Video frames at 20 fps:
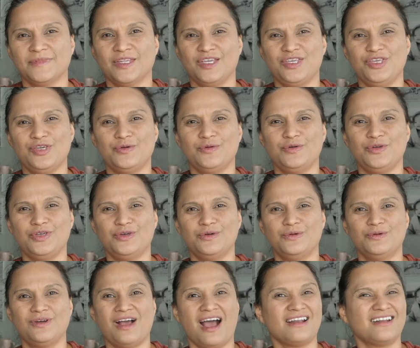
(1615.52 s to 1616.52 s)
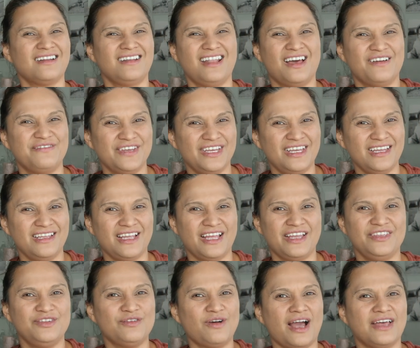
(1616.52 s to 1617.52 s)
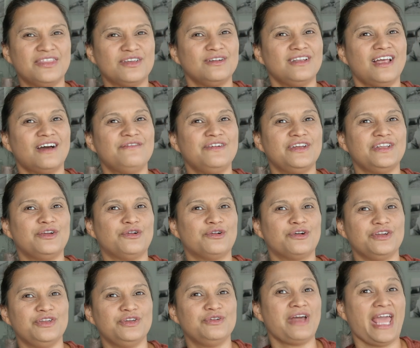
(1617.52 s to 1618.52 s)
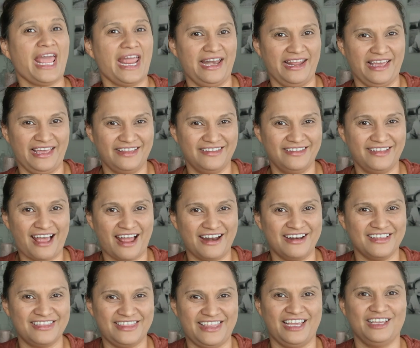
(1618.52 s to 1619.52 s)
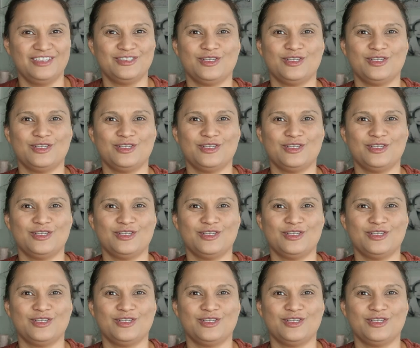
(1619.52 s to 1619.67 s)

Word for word: you you gotta love it. You either love it or you hate it kind of thing.